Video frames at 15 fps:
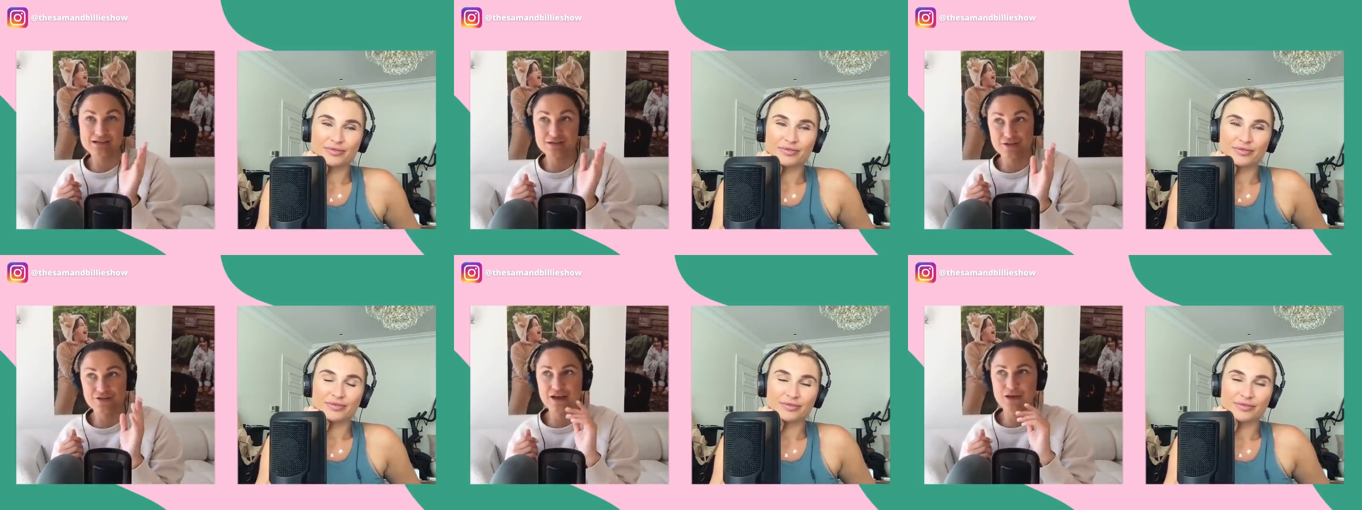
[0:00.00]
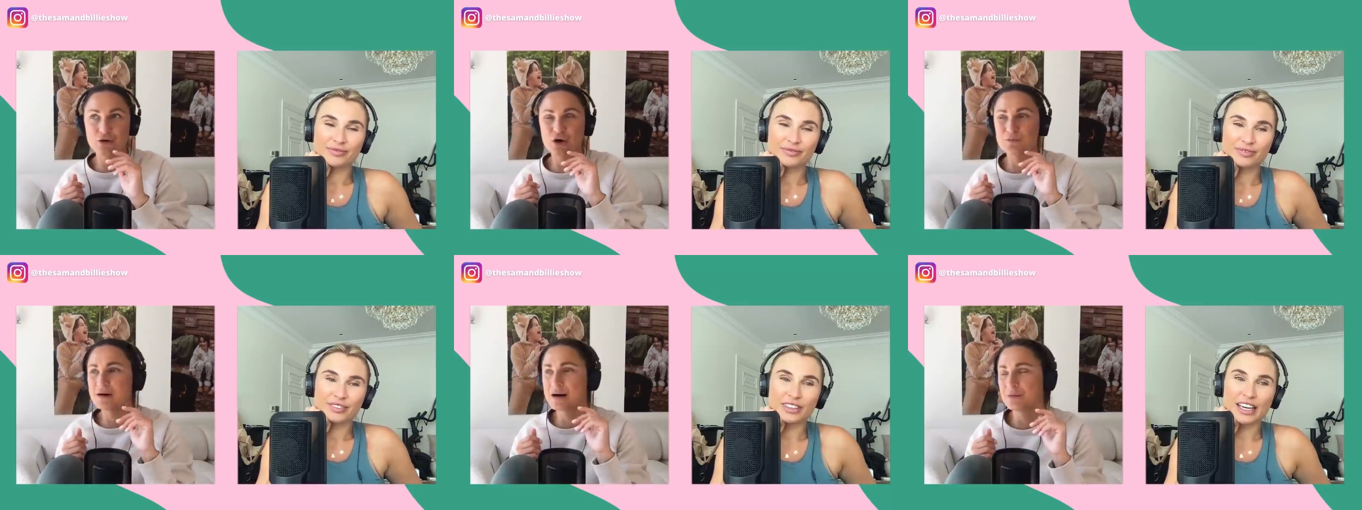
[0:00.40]
Speaker 1: So thank
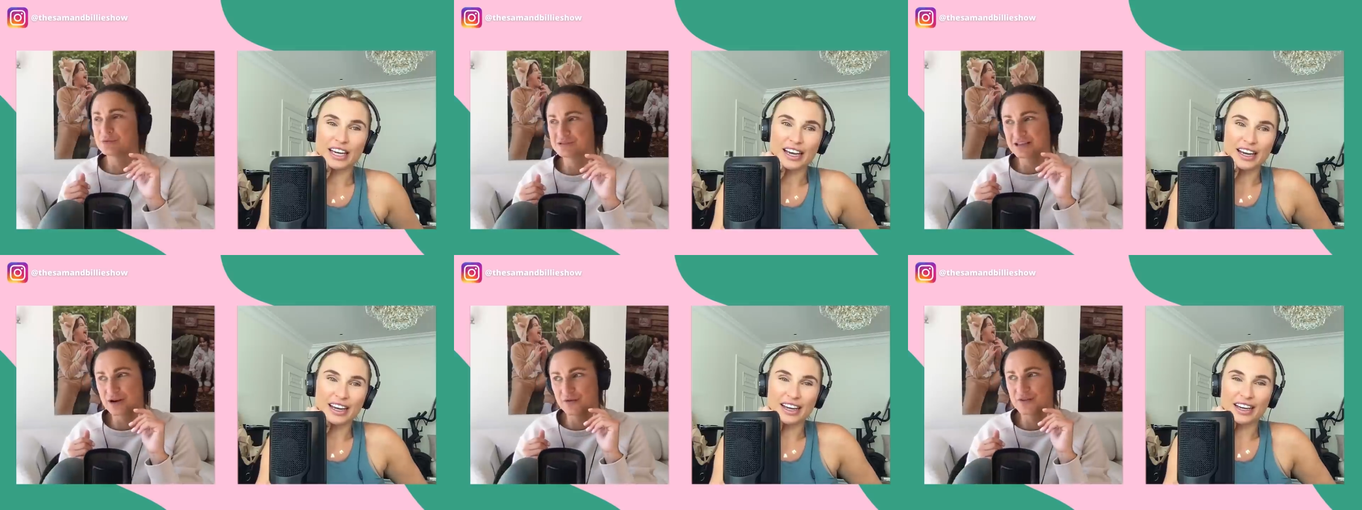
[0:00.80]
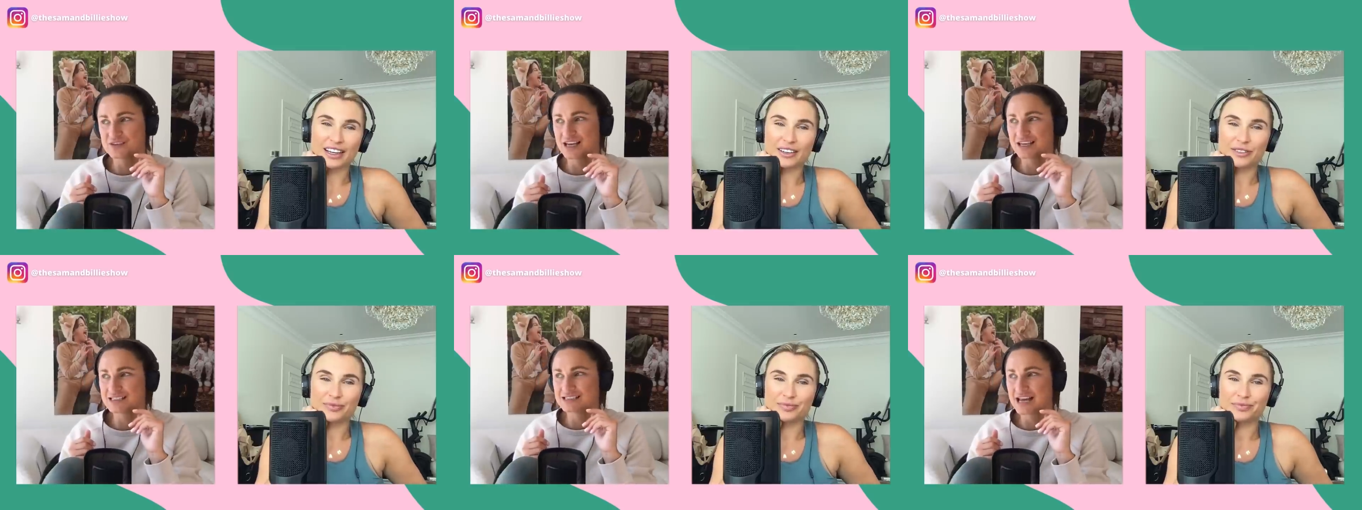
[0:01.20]
God mum yeah. was there on the
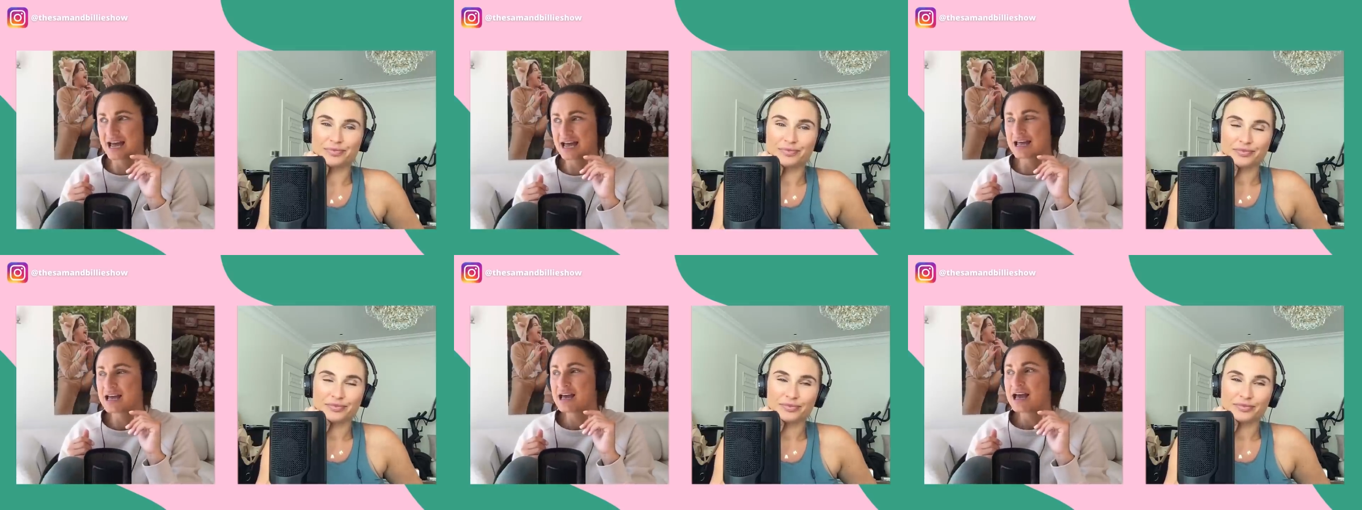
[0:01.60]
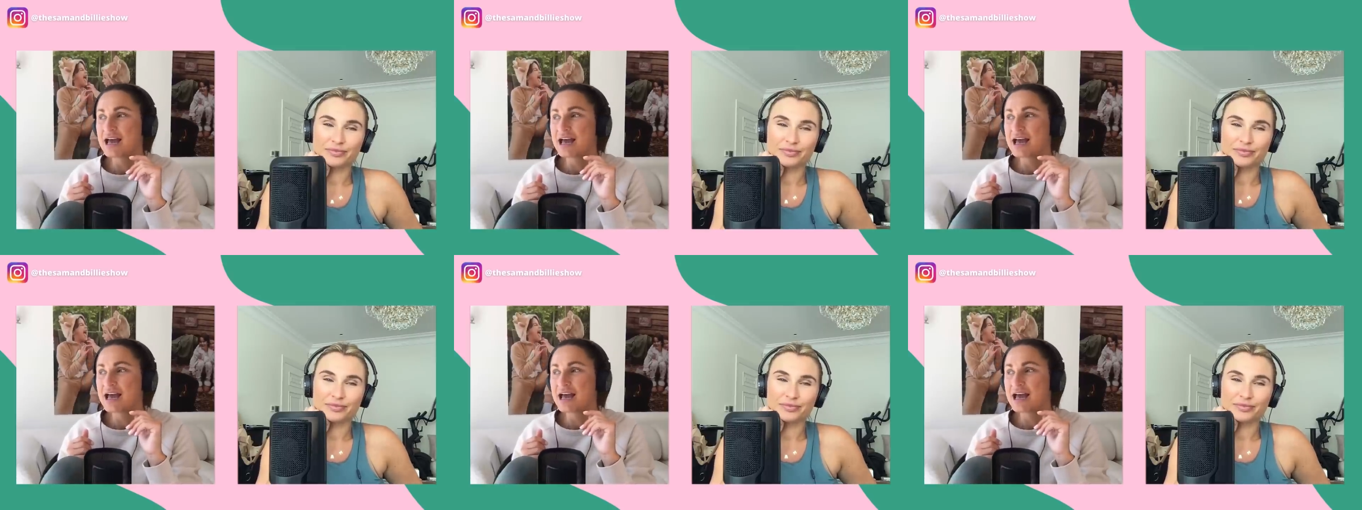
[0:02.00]
Sunday.